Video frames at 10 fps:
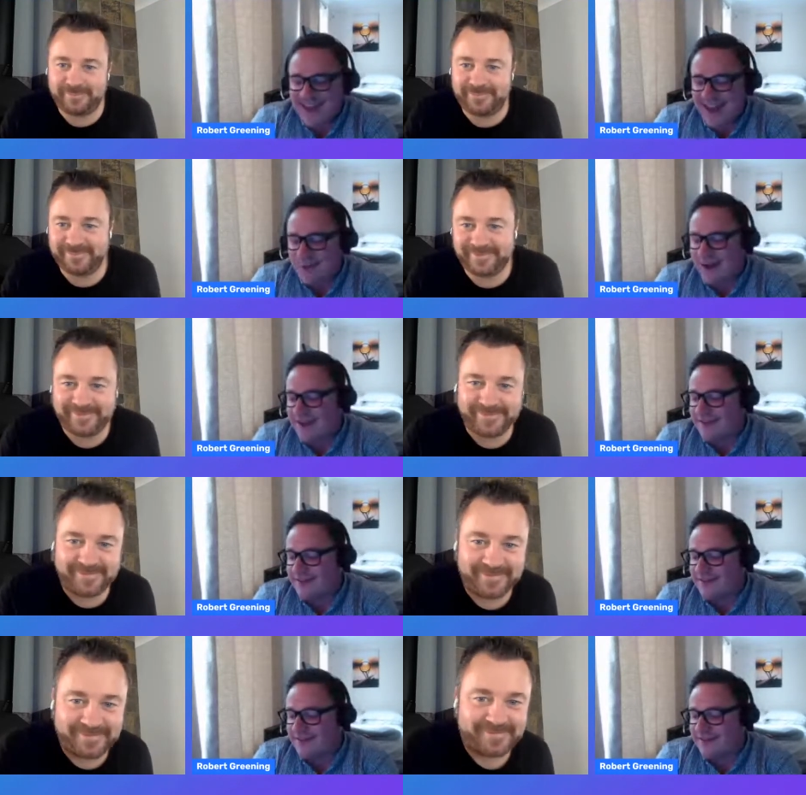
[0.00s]
Speaker 1: yeah, well,
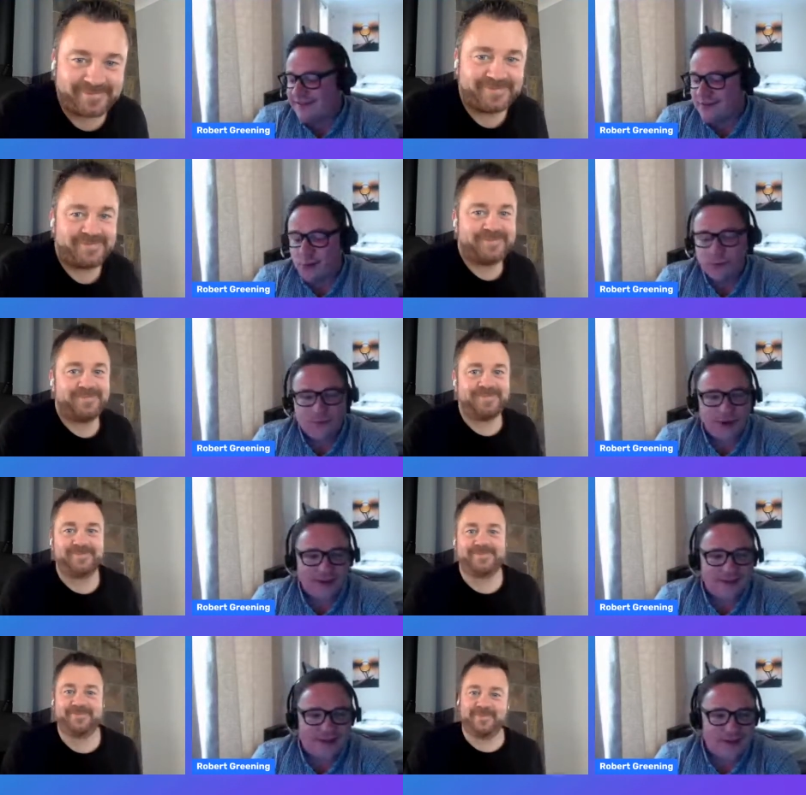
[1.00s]
it's, it's, it's it's a cool
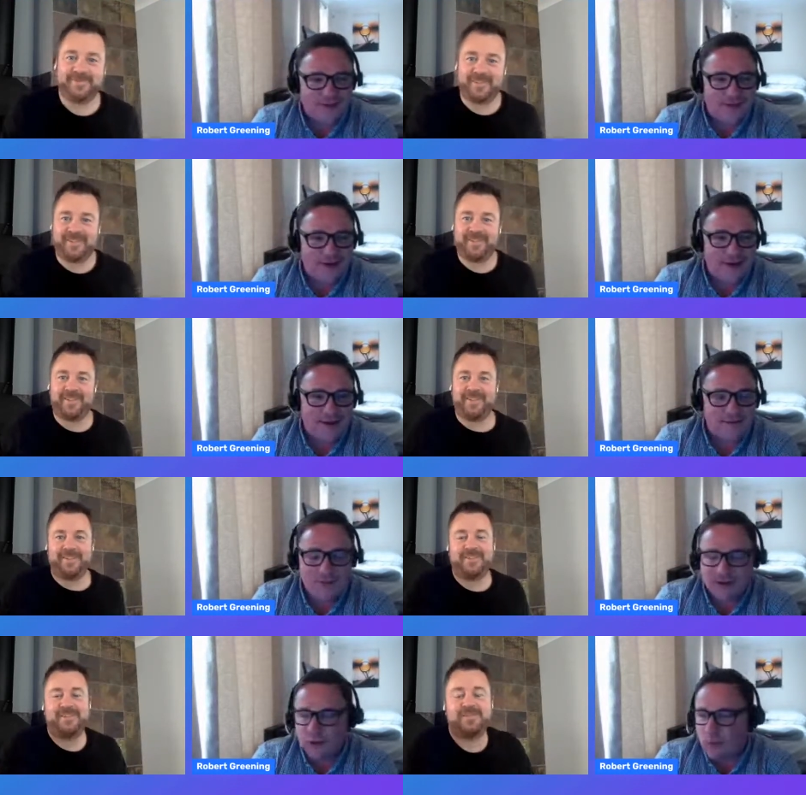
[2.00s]
product, you know. It's very
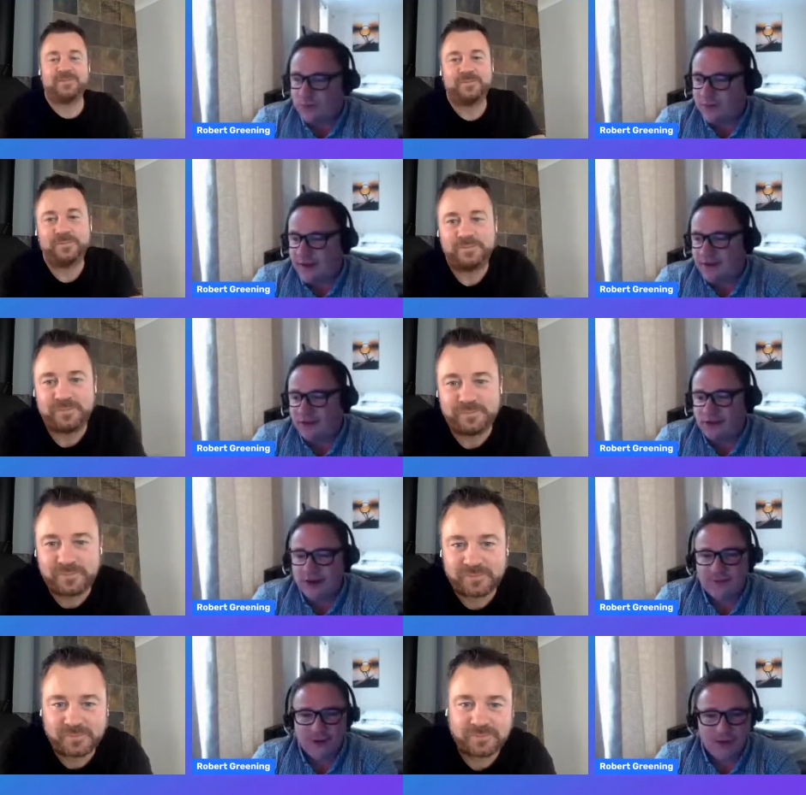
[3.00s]
it's very much
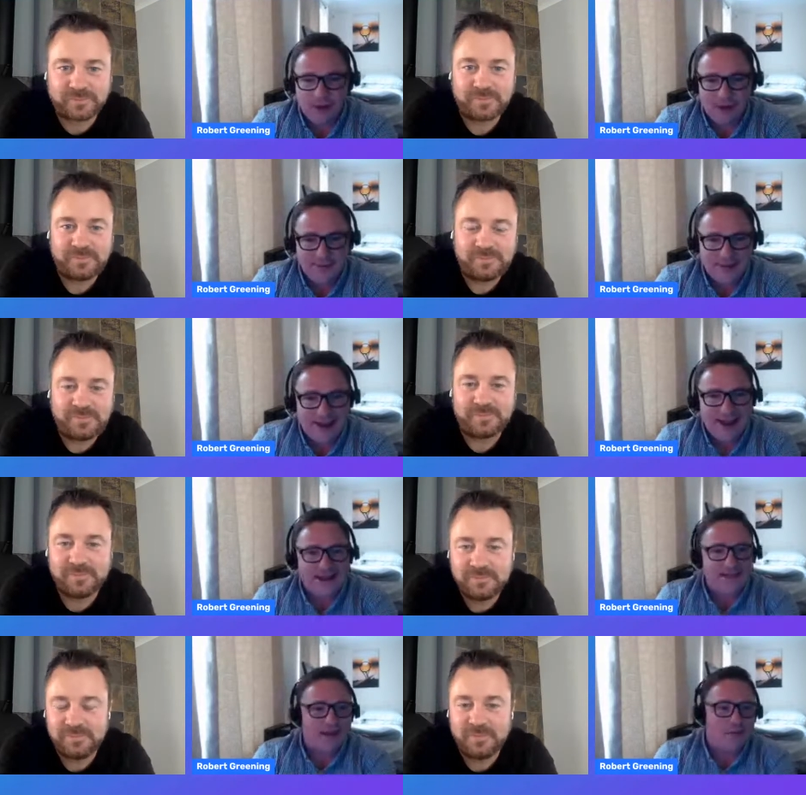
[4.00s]
automation driven, and I'm the
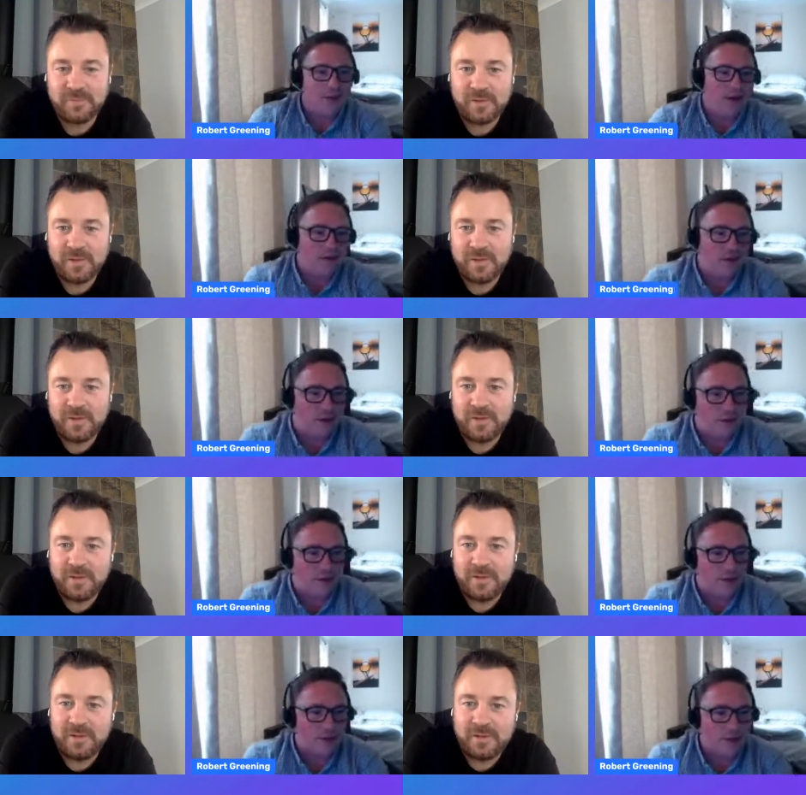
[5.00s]
laziest person in the
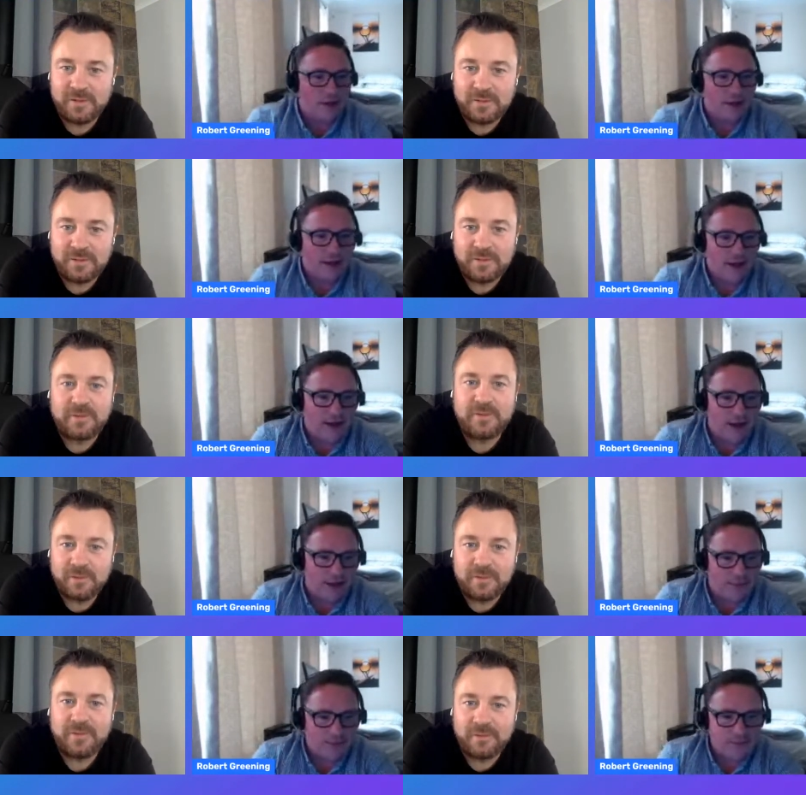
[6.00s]
world.
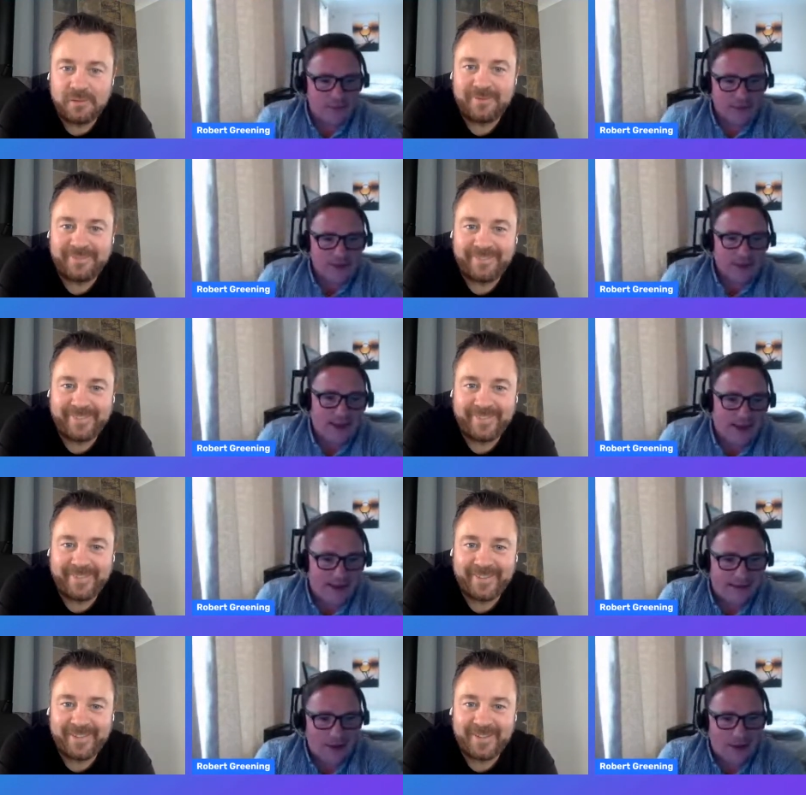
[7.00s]
Um,
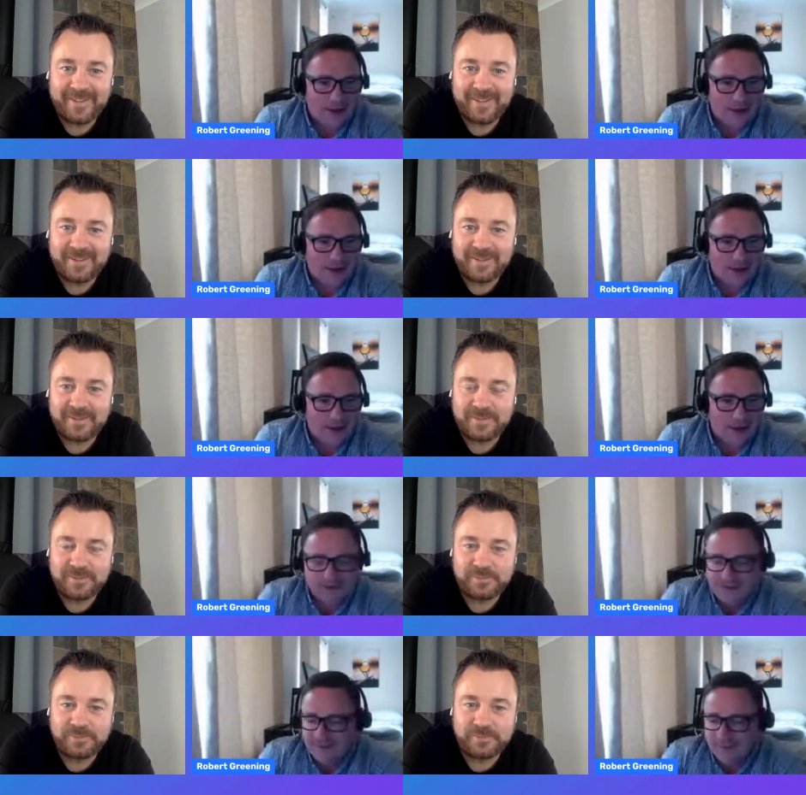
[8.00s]
and I always
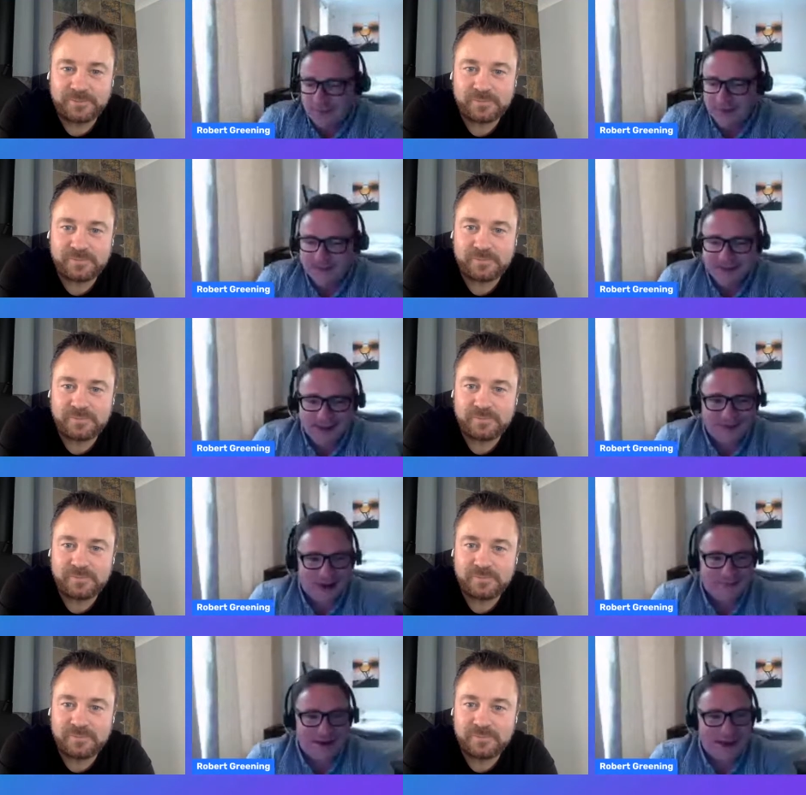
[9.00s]
I always say
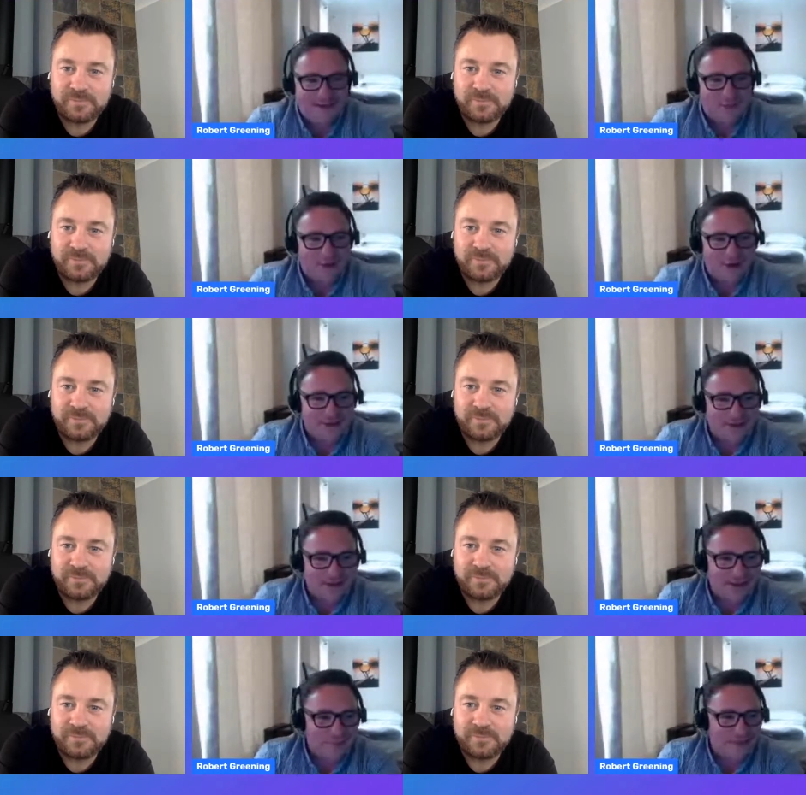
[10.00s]
you've got to have a lazy
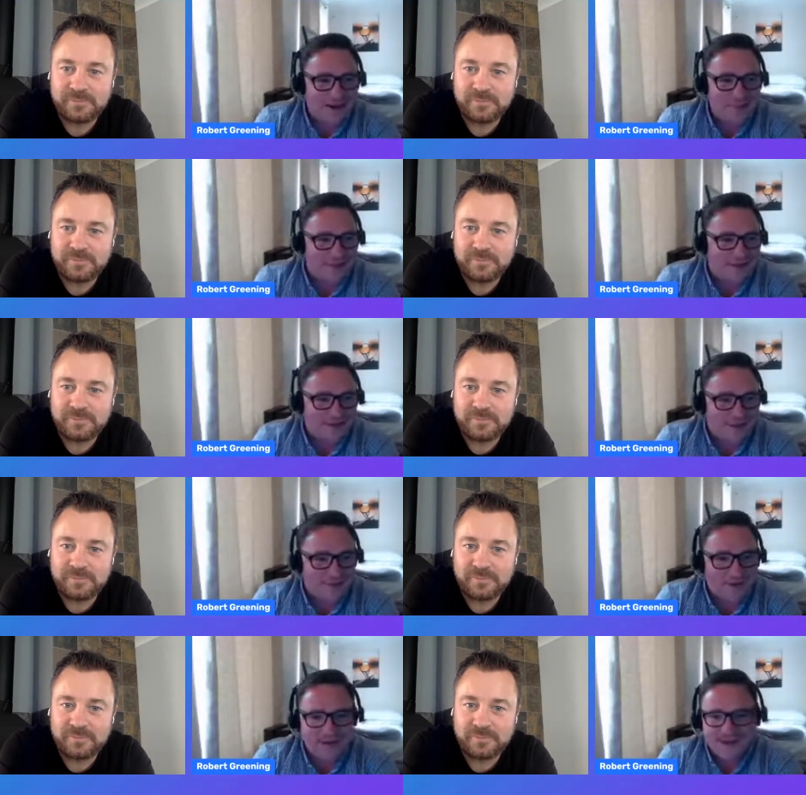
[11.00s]
person at the company because
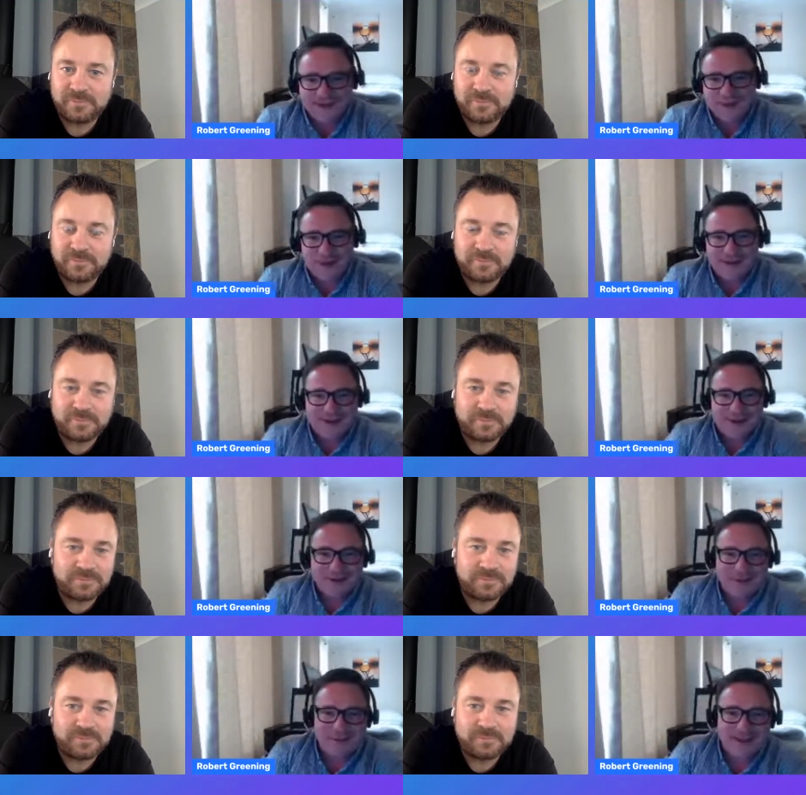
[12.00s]
they find the easiest way to
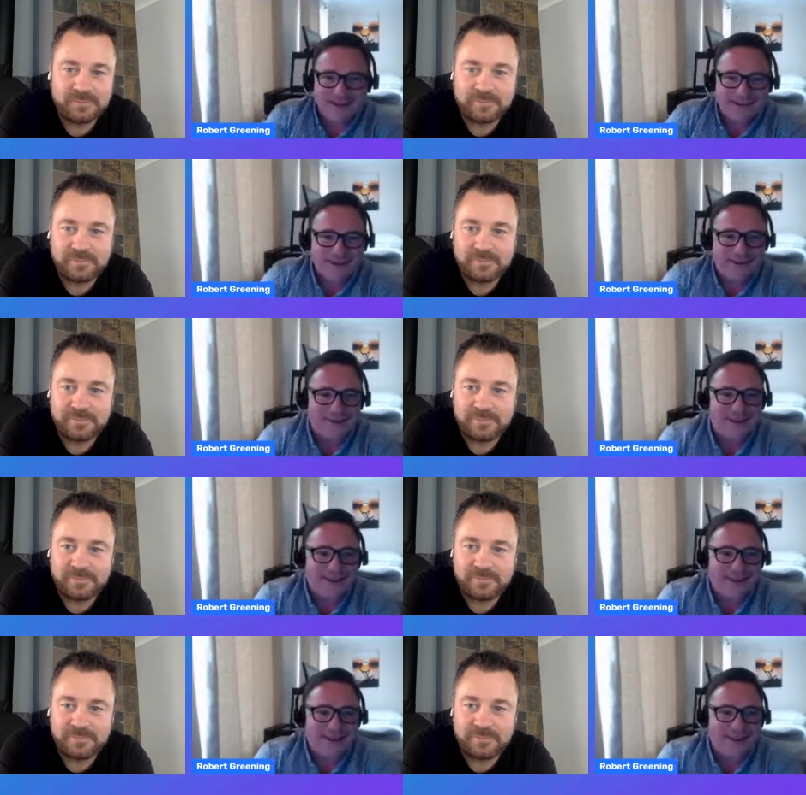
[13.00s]
do something. So